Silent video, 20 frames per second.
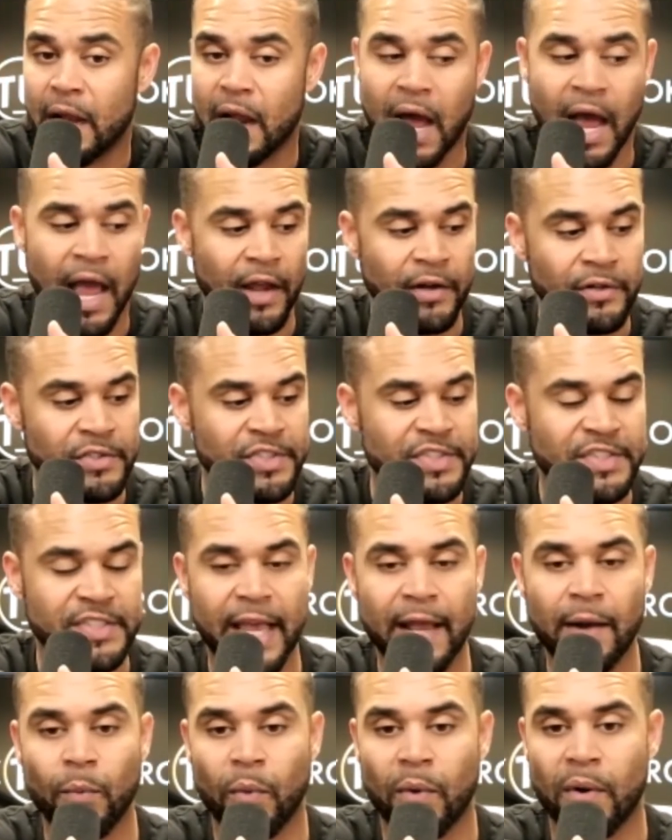I
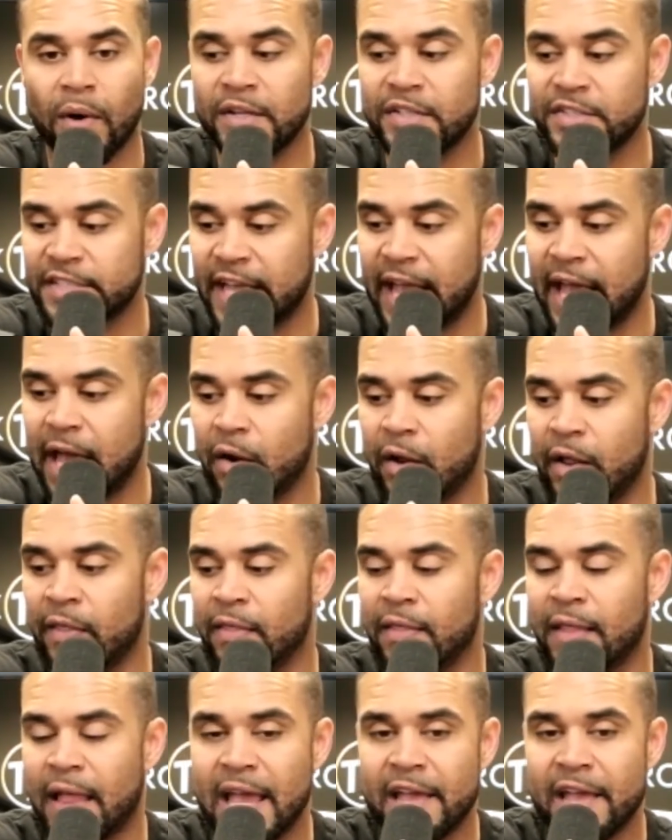understand where it's at in
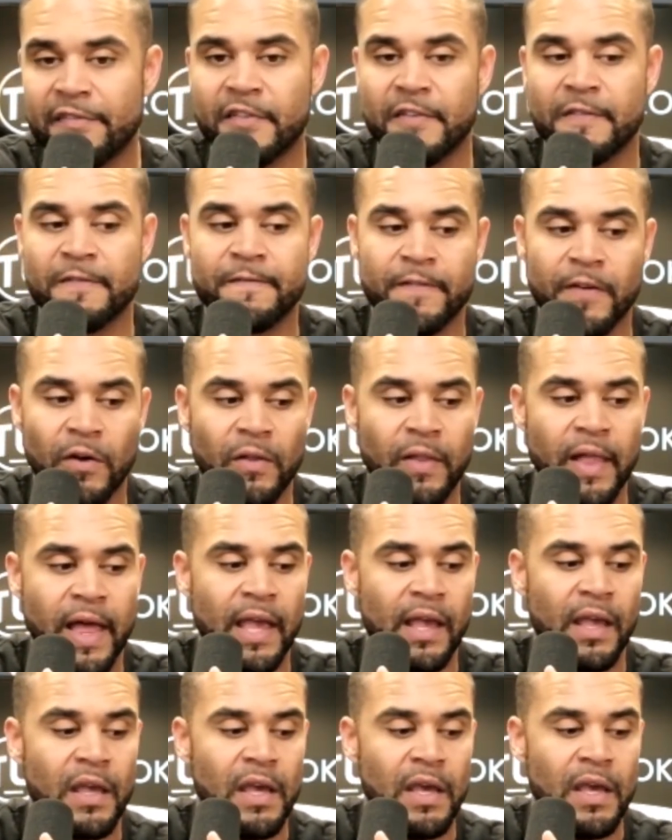life to feel
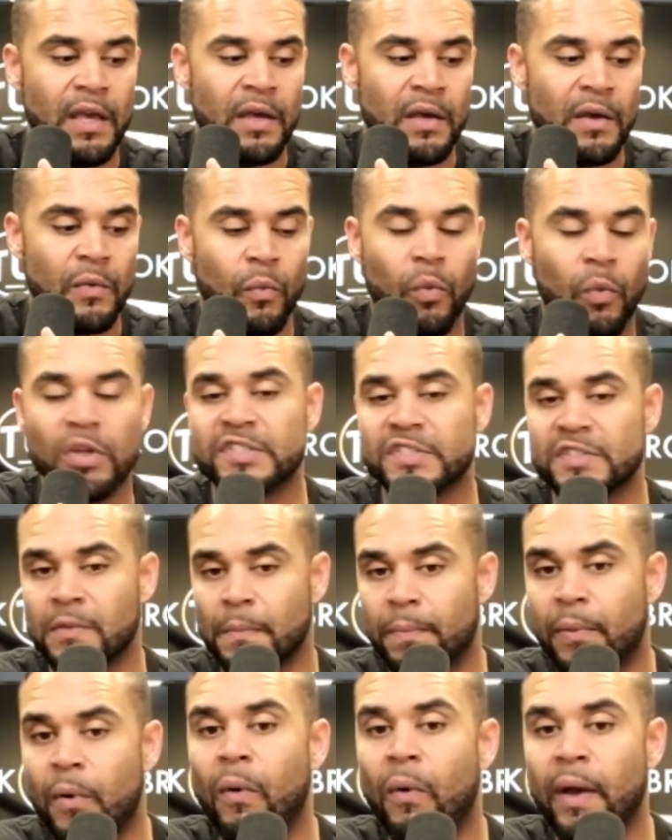like, what's the
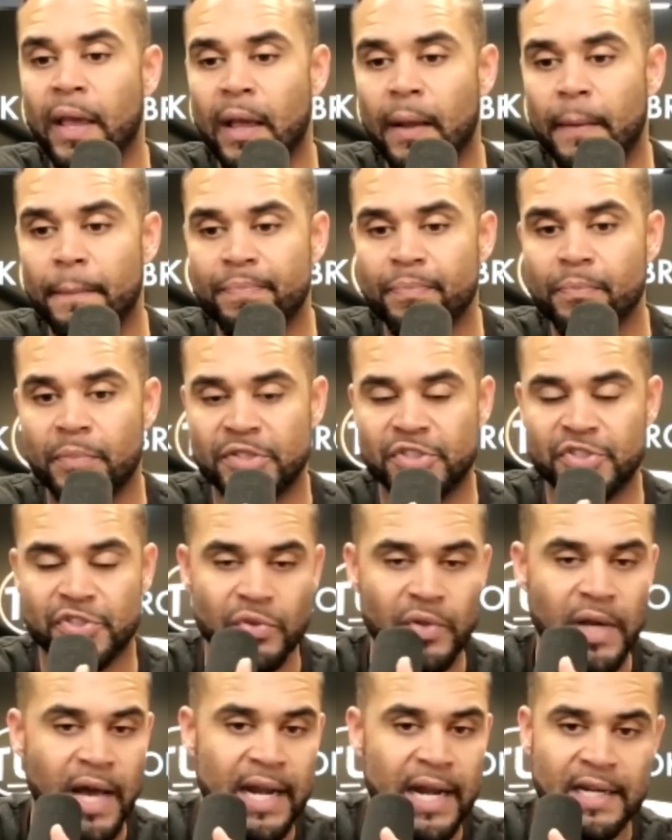point? But you
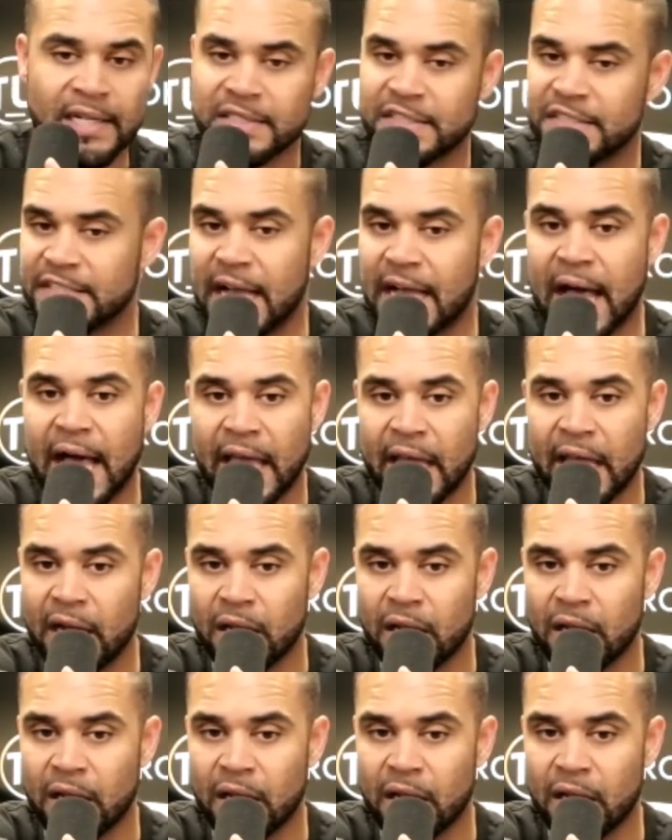got to decide.